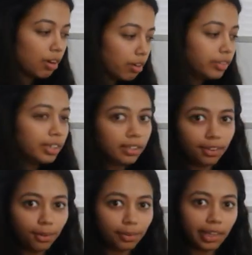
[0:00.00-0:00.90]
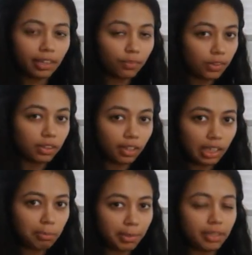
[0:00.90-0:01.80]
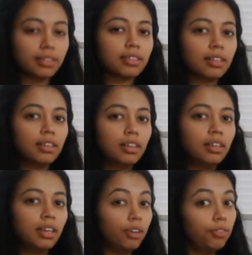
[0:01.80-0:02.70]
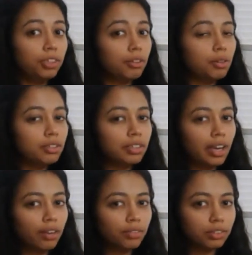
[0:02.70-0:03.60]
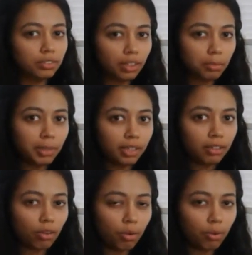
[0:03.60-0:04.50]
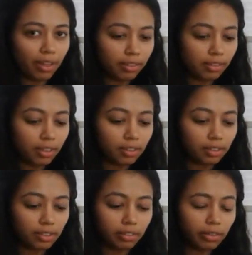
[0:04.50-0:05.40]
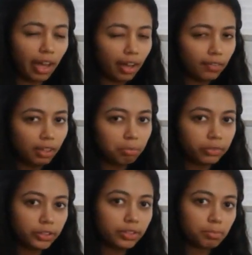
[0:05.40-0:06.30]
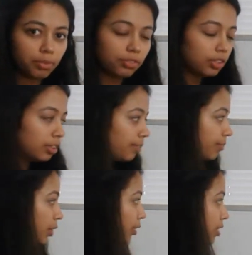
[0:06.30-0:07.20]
already know what the heap is. If you don't, I would recommend go and look how heap works before you